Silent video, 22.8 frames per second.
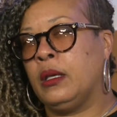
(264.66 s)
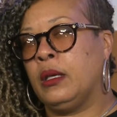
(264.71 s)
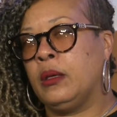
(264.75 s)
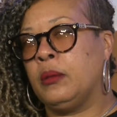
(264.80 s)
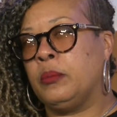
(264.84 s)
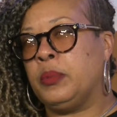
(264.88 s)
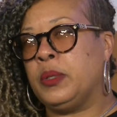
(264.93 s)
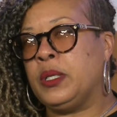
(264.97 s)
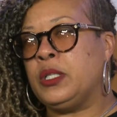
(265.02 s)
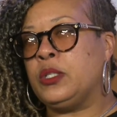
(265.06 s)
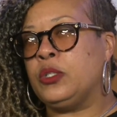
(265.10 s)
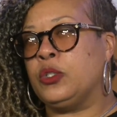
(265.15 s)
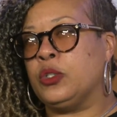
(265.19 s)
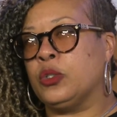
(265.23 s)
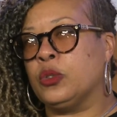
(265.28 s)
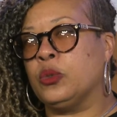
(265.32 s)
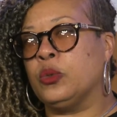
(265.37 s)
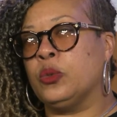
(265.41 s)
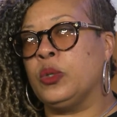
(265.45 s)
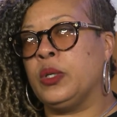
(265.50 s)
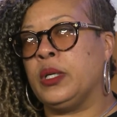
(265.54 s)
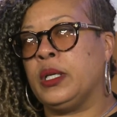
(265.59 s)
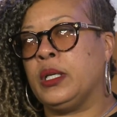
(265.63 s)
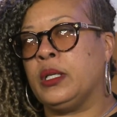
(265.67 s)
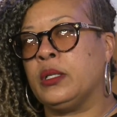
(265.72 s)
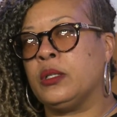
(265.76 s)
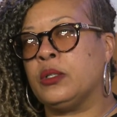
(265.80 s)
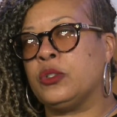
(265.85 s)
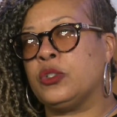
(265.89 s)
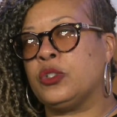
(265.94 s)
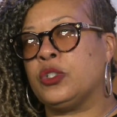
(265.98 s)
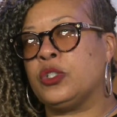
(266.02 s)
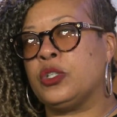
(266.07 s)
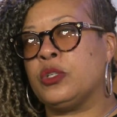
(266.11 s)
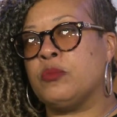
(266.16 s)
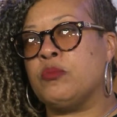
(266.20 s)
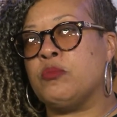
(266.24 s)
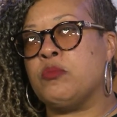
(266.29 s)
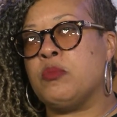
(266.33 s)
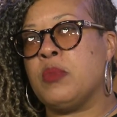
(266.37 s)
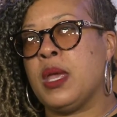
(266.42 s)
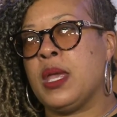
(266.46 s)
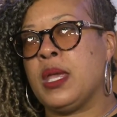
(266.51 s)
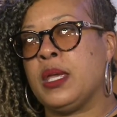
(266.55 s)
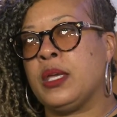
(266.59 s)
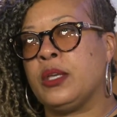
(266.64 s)
be doing to
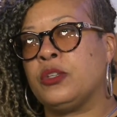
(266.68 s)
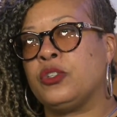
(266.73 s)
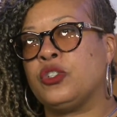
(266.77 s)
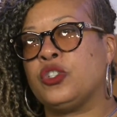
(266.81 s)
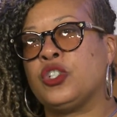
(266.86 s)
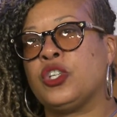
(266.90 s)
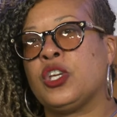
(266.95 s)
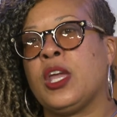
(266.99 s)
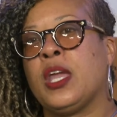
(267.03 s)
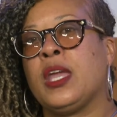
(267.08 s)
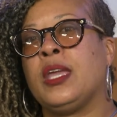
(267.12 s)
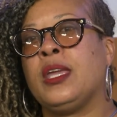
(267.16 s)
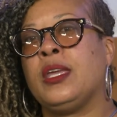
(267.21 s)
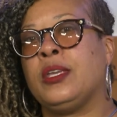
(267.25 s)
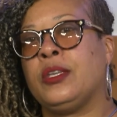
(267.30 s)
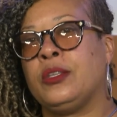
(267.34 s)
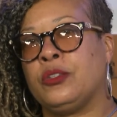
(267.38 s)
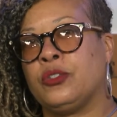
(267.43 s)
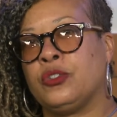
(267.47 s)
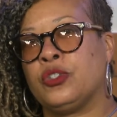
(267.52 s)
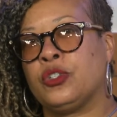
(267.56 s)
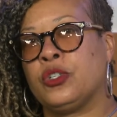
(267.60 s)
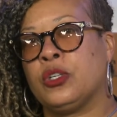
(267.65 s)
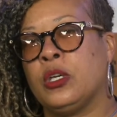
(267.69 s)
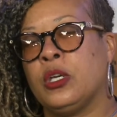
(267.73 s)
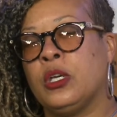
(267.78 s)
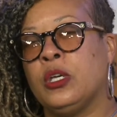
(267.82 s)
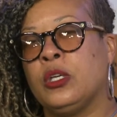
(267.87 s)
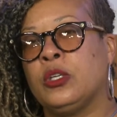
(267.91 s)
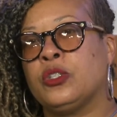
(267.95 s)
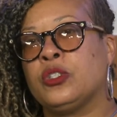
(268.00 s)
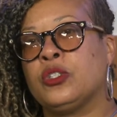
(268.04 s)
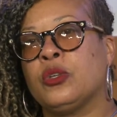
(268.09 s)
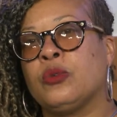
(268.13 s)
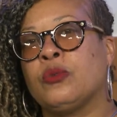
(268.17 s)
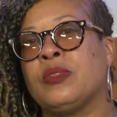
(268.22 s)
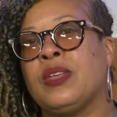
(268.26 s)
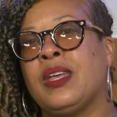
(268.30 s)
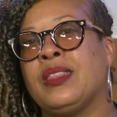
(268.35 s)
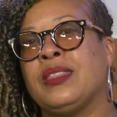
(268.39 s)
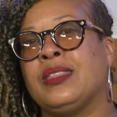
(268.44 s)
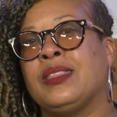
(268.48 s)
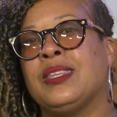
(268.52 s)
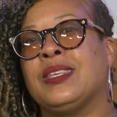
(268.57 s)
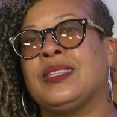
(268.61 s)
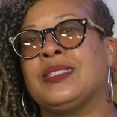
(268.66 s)
make change so that
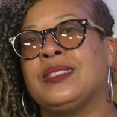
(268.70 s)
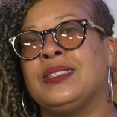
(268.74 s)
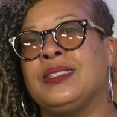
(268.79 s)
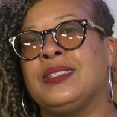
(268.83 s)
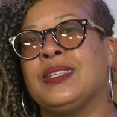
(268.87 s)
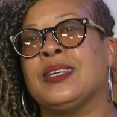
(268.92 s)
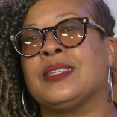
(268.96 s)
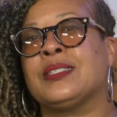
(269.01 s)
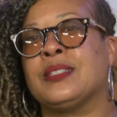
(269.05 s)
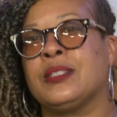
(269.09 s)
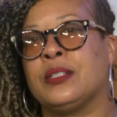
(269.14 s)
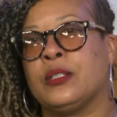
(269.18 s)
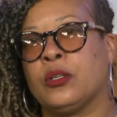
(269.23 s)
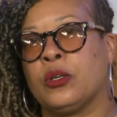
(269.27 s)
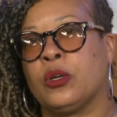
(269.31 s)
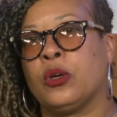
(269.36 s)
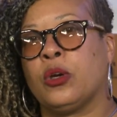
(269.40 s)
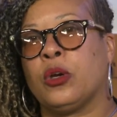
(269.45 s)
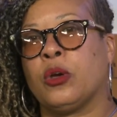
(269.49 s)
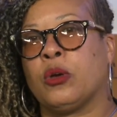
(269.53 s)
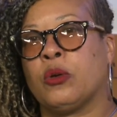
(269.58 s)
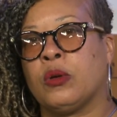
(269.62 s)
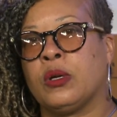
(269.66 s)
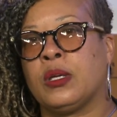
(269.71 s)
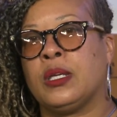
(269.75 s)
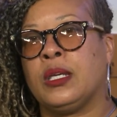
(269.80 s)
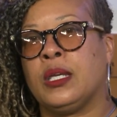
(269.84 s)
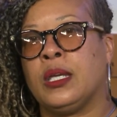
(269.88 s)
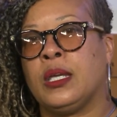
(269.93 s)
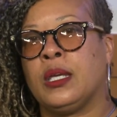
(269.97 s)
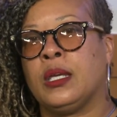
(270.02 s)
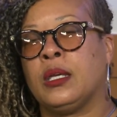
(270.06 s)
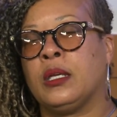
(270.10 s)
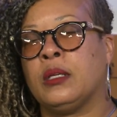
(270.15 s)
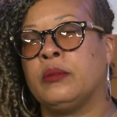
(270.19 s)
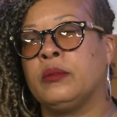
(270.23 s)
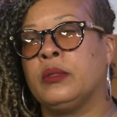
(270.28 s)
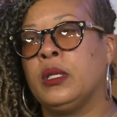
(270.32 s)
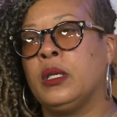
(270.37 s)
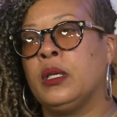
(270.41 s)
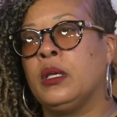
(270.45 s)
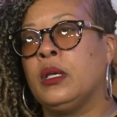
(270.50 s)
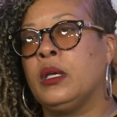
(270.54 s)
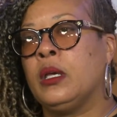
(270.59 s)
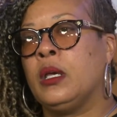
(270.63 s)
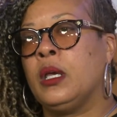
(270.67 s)
this doesn't occur again?
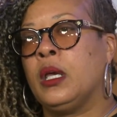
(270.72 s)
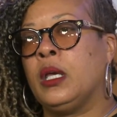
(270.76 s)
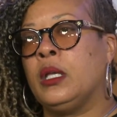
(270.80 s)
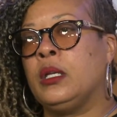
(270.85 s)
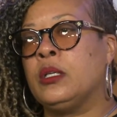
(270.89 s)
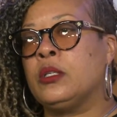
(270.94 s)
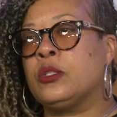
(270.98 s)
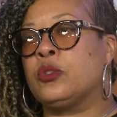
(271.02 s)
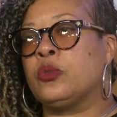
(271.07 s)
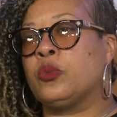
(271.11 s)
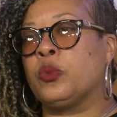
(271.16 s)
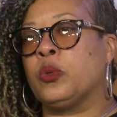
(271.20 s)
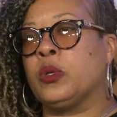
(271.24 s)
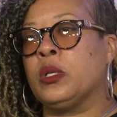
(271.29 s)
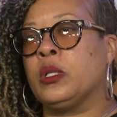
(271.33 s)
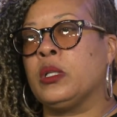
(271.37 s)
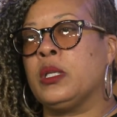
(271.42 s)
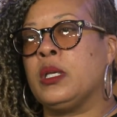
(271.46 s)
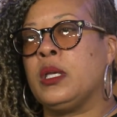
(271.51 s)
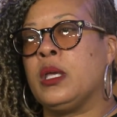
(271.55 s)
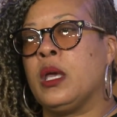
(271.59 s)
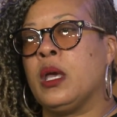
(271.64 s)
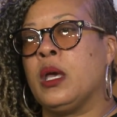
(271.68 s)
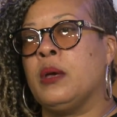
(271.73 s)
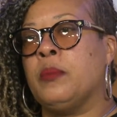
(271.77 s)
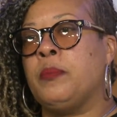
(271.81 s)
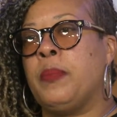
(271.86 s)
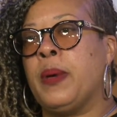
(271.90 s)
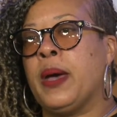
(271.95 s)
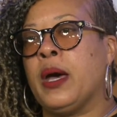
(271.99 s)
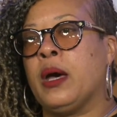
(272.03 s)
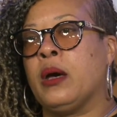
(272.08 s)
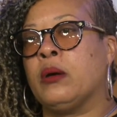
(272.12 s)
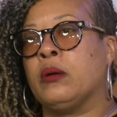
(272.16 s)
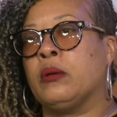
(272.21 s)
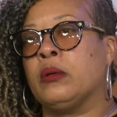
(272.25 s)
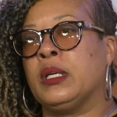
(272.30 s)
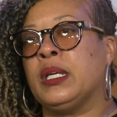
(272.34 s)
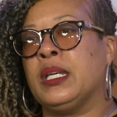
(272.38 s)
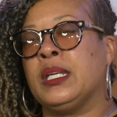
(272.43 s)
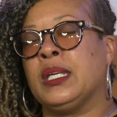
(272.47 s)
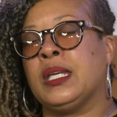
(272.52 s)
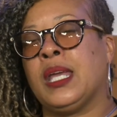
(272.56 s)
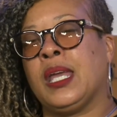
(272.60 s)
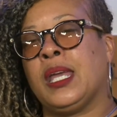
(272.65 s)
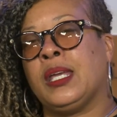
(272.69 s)
And it's really about
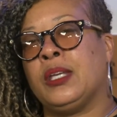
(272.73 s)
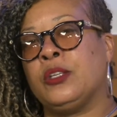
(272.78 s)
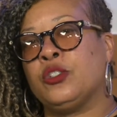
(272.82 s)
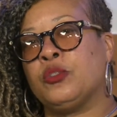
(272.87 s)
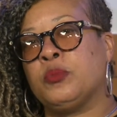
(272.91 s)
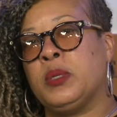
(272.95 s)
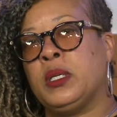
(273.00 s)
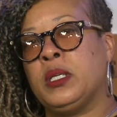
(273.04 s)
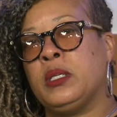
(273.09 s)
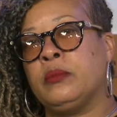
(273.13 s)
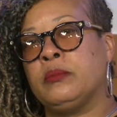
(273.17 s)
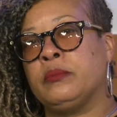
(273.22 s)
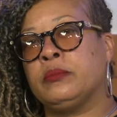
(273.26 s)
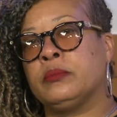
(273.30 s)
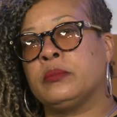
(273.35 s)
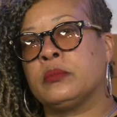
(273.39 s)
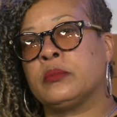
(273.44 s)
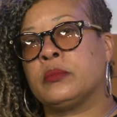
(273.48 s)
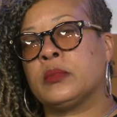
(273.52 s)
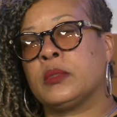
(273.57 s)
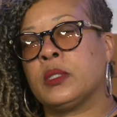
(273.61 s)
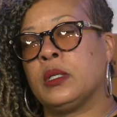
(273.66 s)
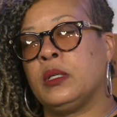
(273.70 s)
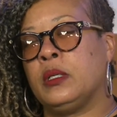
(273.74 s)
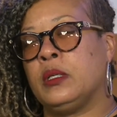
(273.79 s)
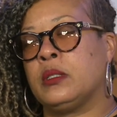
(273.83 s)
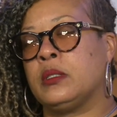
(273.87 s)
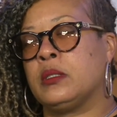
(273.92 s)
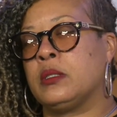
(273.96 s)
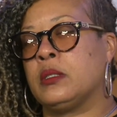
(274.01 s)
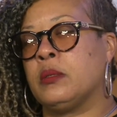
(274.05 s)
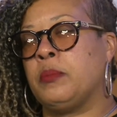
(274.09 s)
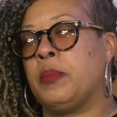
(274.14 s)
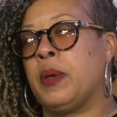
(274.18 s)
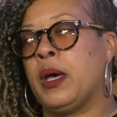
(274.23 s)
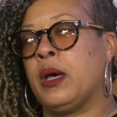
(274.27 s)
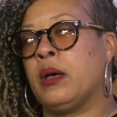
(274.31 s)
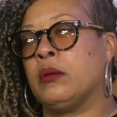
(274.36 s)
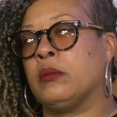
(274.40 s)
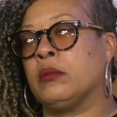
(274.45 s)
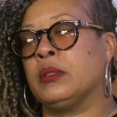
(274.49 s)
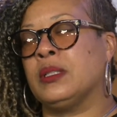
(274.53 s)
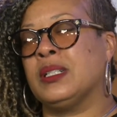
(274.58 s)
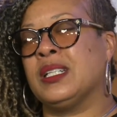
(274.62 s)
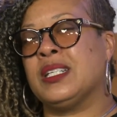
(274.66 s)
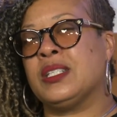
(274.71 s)
engagement. It's
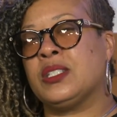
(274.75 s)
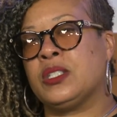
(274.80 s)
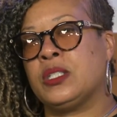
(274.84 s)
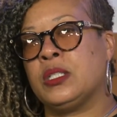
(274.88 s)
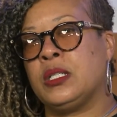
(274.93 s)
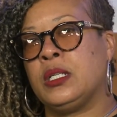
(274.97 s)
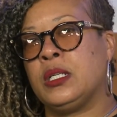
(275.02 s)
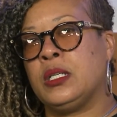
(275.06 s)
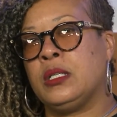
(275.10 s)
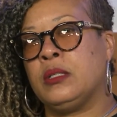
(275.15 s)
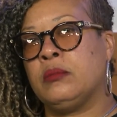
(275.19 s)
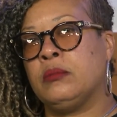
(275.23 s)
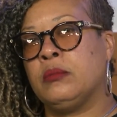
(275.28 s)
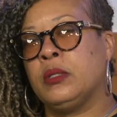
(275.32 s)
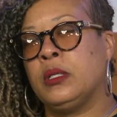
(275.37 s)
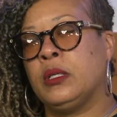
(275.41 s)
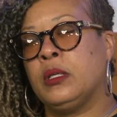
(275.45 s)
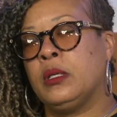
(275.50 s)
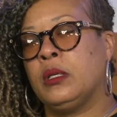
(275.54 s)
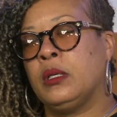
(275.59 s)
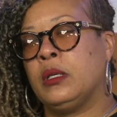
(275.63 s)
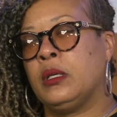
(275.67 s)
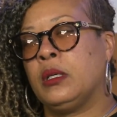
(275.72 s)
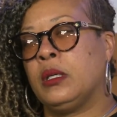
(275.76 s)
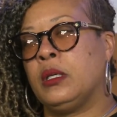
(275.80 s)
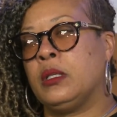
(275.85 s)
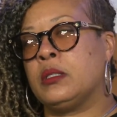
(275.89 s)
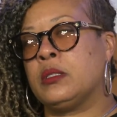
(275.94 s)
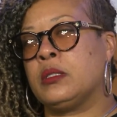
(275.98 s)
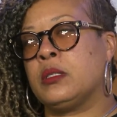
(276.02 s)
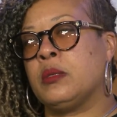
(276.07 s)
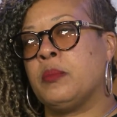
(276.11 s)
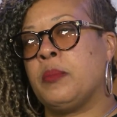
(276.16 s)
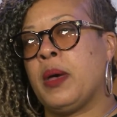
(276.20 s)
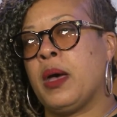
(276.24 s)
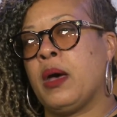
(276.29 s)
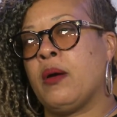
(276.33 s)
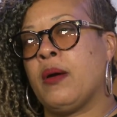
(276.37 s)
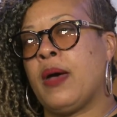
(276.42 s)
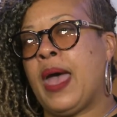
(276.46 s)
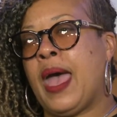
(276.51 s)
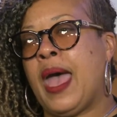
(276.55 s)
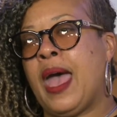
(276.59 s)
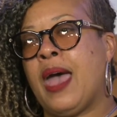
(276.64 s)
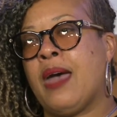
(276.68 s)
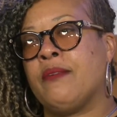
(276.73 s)
about listening. It's about
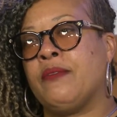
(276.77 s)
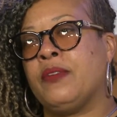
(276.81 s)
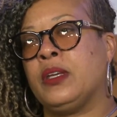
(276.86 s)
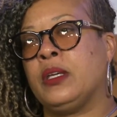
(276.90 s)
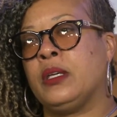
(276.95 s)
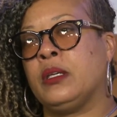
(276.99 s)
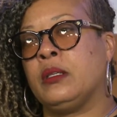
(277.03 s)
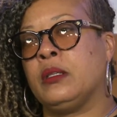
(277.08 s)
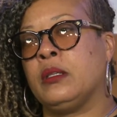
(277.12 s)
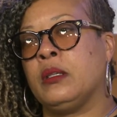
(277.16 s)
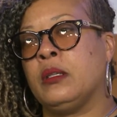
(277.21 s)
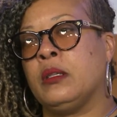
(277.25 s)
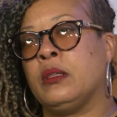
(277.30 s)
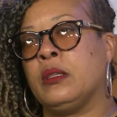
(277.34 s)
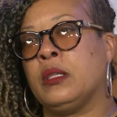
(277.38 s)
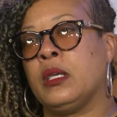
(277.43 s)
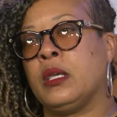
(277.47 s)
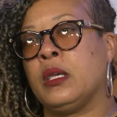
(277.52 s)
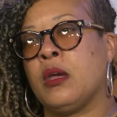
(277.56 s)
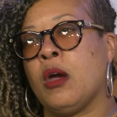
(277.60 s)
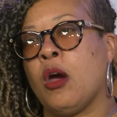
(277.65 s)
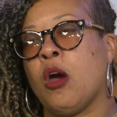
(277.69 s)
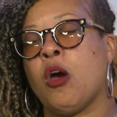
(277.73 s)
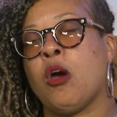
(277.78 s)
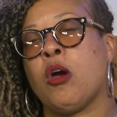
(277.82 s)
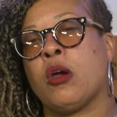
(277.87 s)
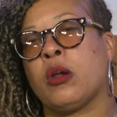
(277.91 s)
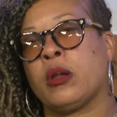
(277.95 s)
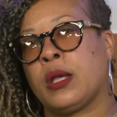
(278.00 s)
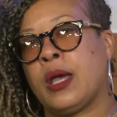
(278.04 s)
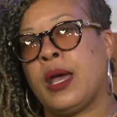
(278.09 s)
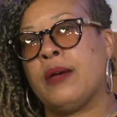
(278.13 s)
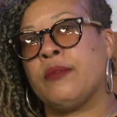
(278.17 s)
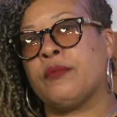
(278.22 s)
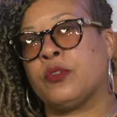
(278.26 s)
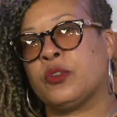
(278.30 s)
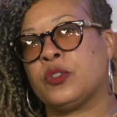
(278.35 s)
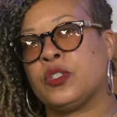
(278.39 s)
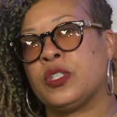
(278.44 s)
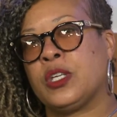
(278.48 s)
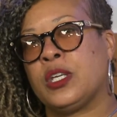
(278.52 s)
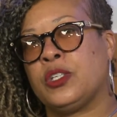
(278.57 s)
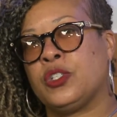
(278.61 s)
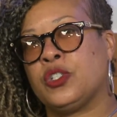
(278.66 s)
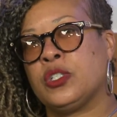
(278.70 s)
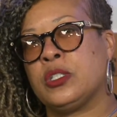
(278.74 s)
having the hard
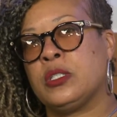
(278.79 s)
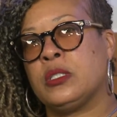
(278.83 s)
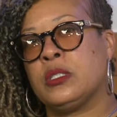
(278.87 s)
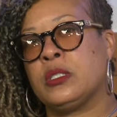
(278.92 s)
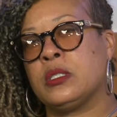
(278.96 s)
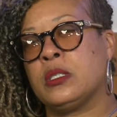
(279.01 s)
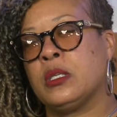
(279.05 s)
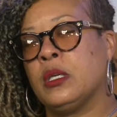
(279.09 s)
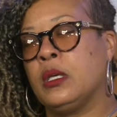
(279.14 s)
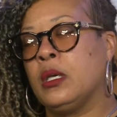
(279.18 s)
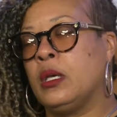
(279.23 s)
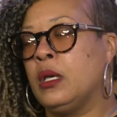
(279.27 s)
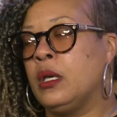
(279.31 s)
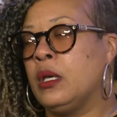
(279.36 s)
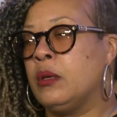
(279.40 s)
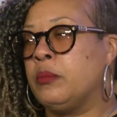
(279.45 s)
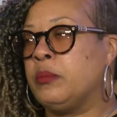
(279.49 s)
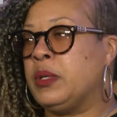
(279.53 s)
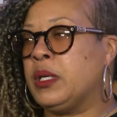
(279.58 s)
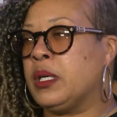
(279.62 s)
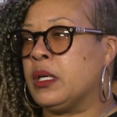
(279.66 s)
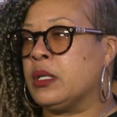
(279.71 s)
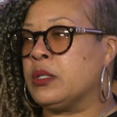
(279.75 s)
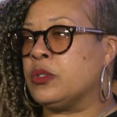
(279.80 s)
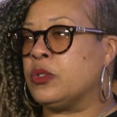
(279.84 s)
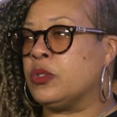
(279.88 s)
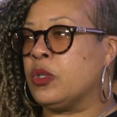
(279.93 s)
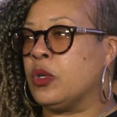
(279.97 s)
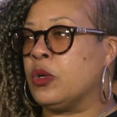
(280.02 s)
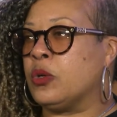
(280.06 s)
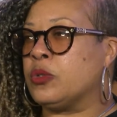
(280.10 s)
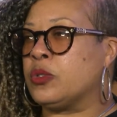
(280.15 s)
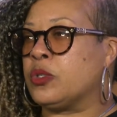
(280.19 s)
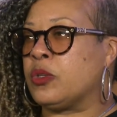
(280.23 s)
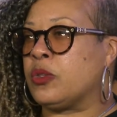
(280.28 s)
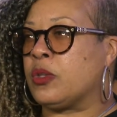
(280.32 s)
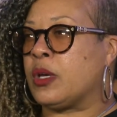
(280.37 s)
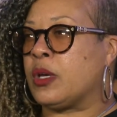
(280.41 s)
conversations, because those are the